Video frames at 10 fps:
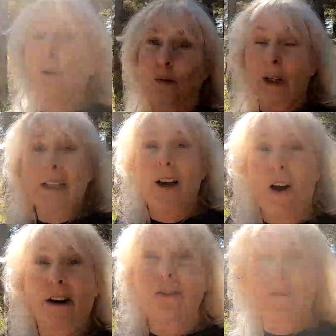really
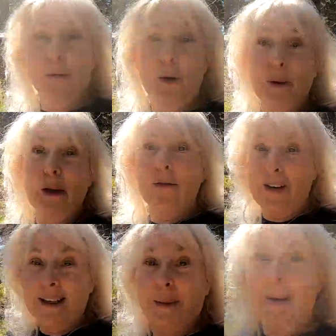hard for Romeo
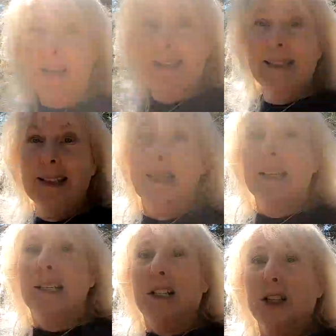Fancy Pants
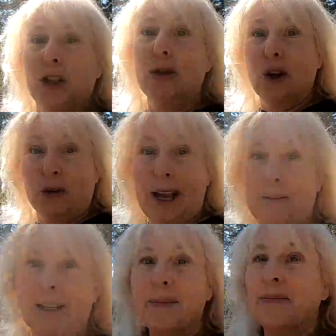to go
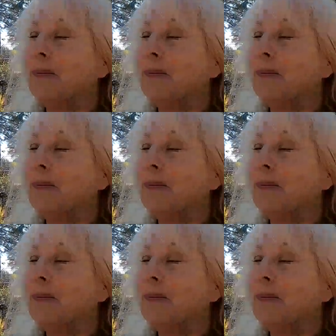down it.